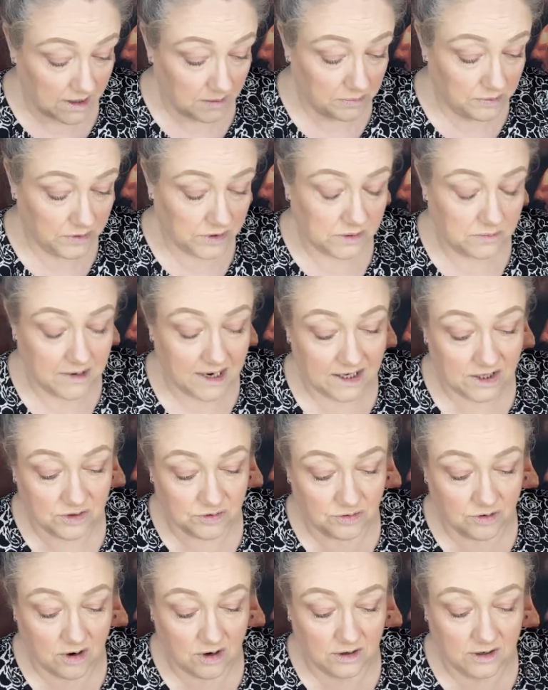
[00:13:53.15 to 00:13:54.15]
I'll put some
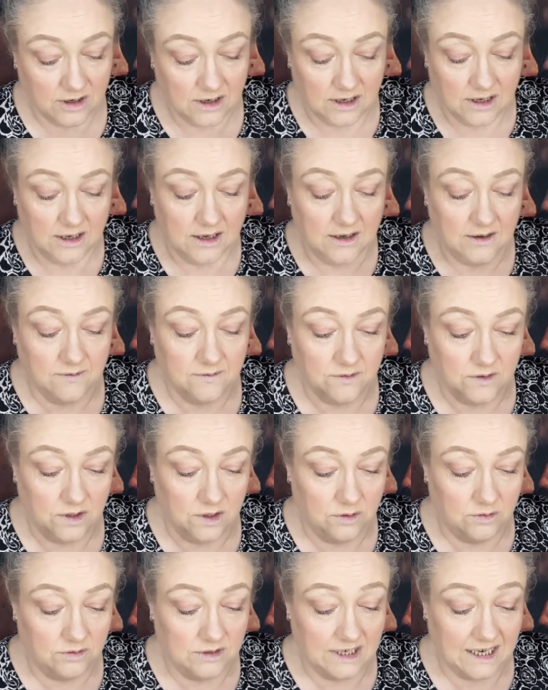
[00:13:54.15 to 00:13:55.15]
extra on for
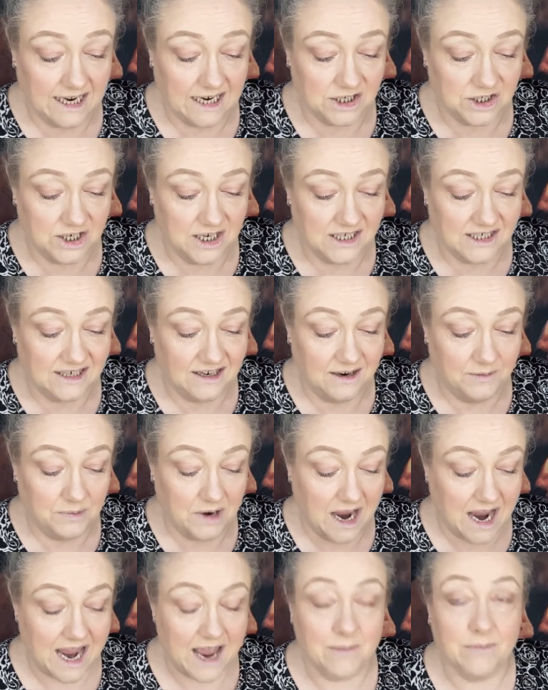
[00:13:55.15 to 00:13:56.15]
the underlashes,
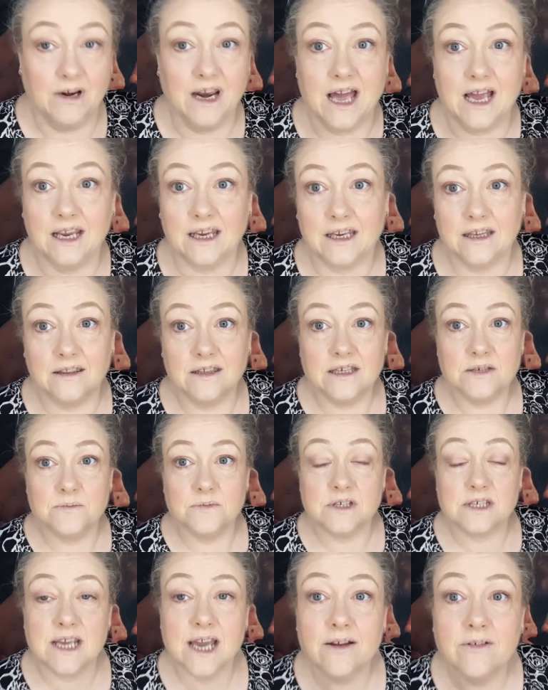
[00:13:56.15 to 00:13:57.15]
but I am liking this
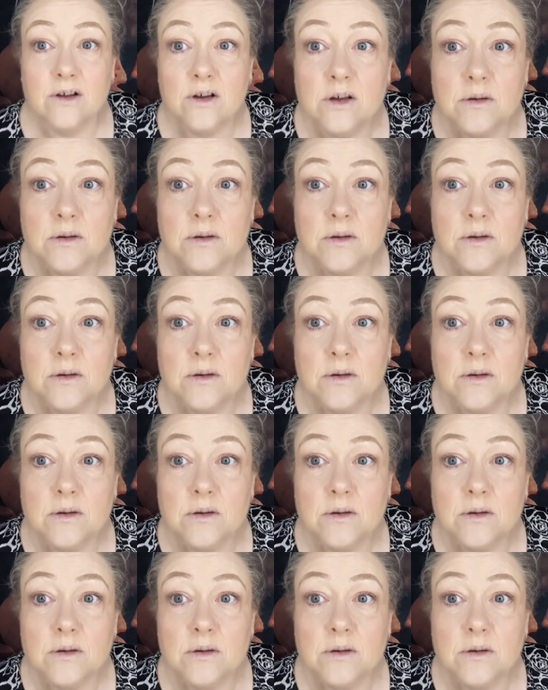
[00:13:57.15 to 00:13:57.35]
mascara.